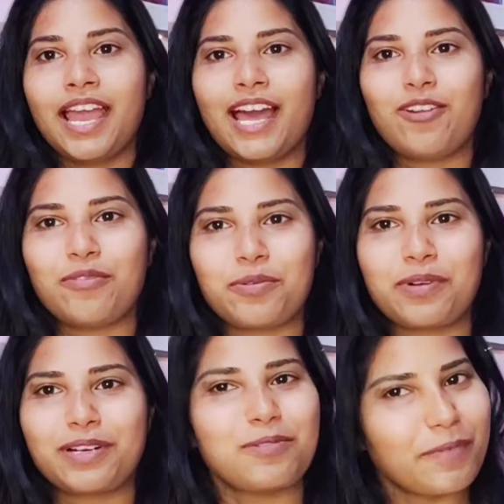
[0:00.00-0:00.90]
Hello everyone,
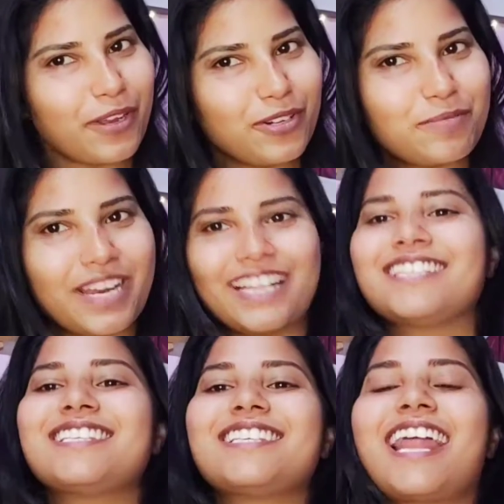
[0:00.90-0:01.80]
welcome to my YouTube channel.
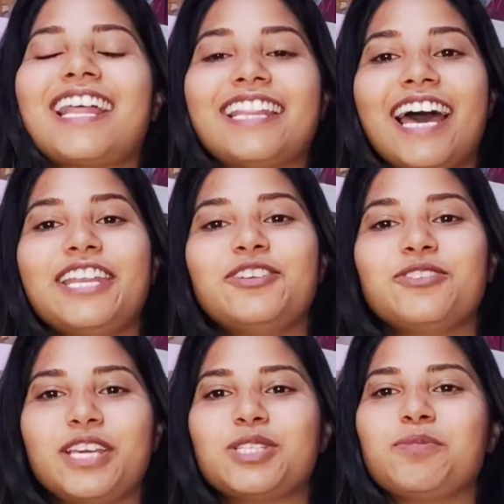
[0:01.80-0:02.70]
This is Aradhna, and in
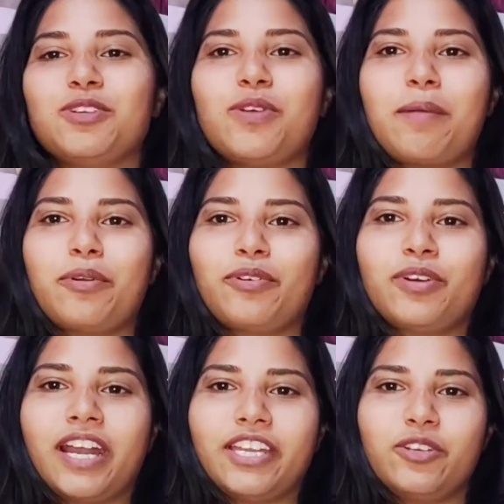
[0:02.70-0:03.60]
today's video I'm going
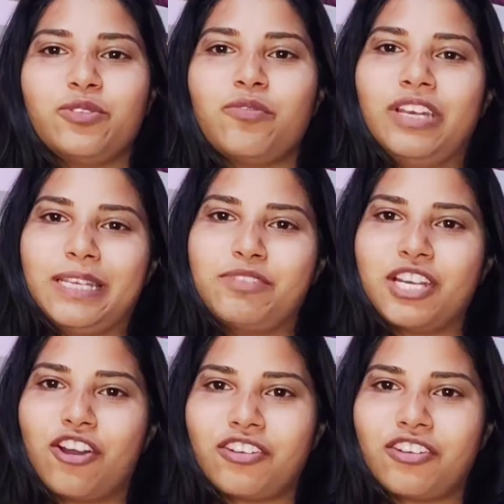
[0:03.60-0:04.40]
to continue the William J.